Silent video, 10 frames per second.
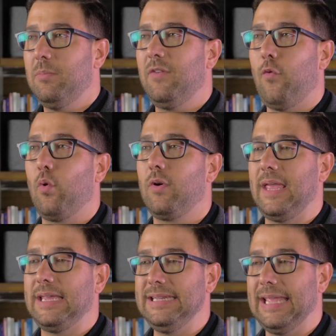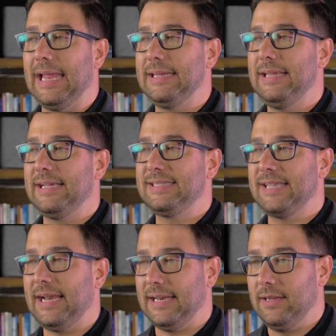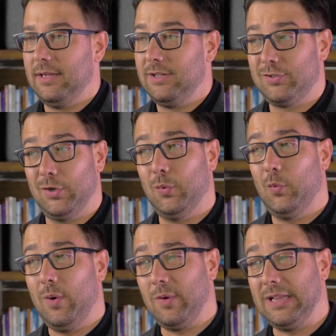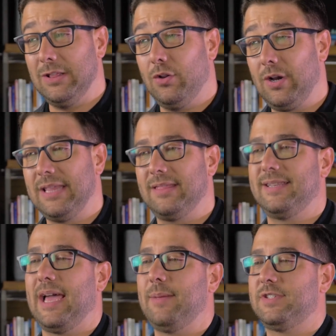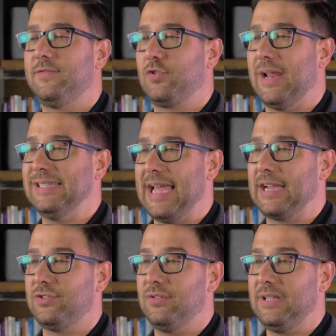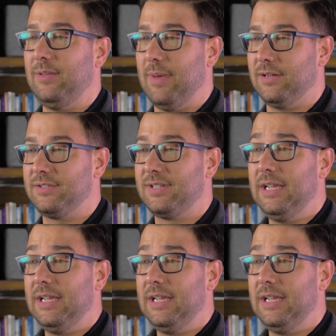before they can get excited. So when we look at the types of transactional emails,